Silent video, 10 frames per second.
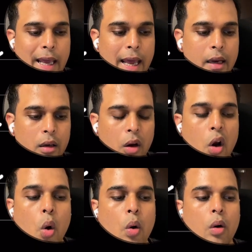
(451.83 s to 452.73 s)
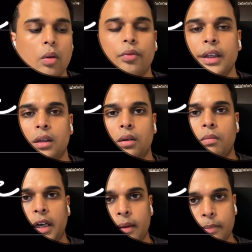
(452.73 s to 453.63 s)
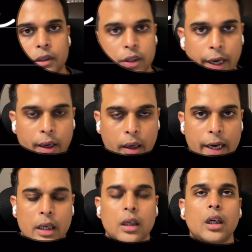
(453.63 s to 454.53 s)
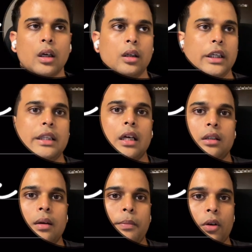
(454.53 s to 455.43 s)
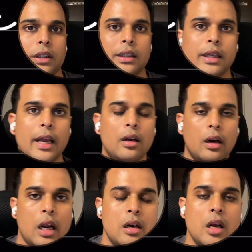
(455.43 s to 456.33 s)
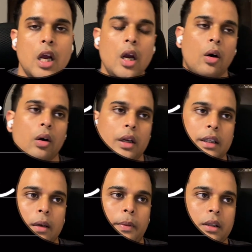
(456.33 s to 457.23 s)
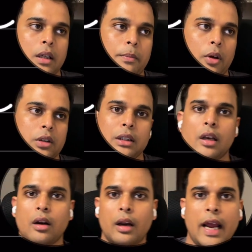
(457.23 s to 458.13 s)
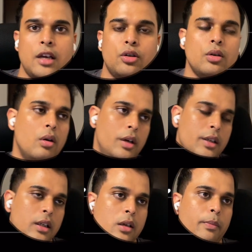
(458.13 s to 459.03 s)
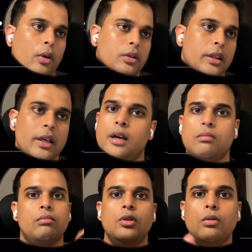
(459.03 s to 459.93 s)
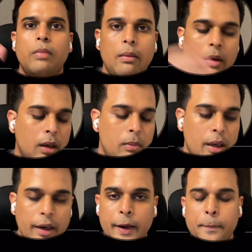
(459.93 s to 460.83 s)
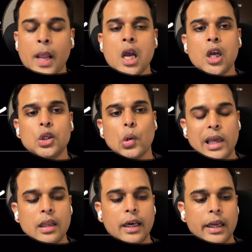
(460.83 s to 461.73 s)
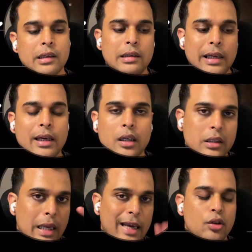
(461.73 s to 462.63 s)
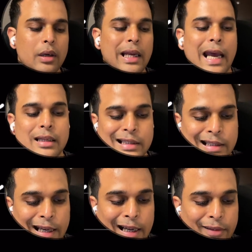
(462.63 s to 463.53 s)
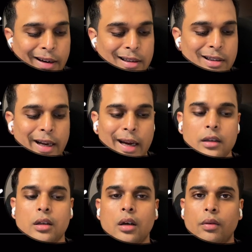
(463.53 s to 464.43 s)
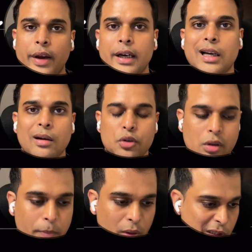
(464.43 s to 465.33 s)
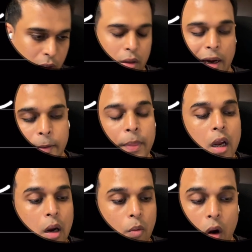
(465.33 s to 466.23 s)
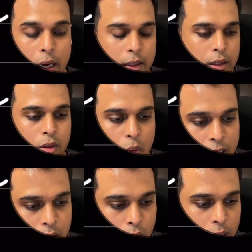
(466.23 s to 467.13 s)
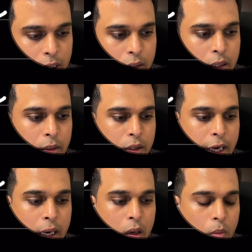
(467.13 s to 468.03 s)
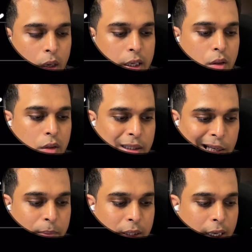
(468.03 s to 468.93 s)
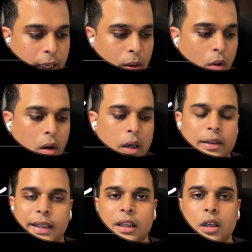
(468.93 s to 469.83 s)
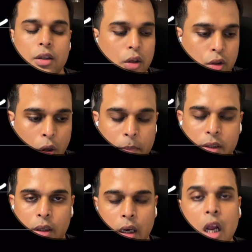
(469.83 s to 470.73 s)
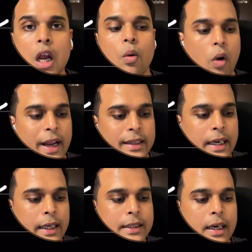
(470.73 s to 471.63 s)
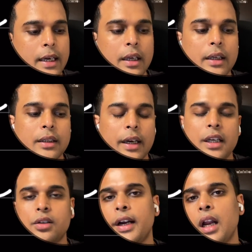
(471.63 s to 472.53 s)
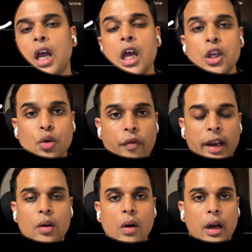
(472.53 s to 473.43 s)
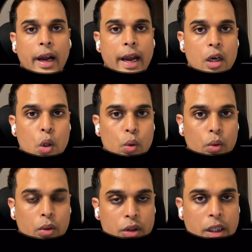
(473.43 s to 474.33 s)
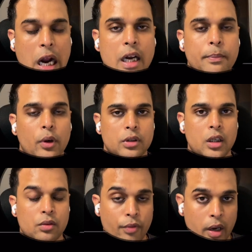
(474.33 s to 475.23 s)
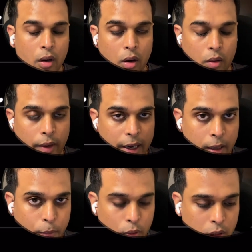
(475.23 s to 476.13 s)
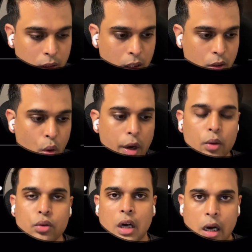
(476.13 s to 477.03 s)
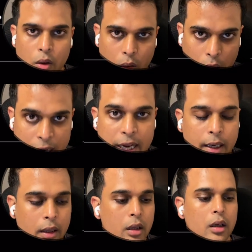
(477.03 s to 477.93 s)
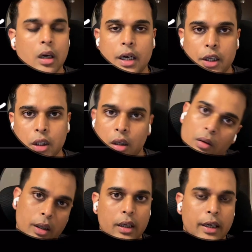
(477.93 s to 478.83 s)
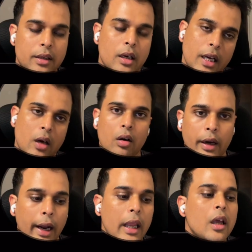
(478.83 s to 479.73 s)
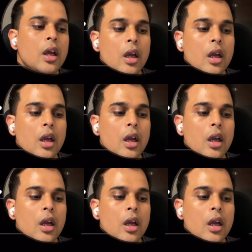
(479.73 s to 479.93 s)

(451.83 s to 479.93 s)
can go with multiple state, right? Either some process can run, or either some process can crash, or either some process can do blah blah blah blah, right? So in that case, Linux actually has 3 different states when it comes to the process, right? What are these? One is your running state, one is your sleep state, and third is your zombie state. What exactly is a running state? So when you are trying to start a process, when a process is going to start or running condition, it is running already,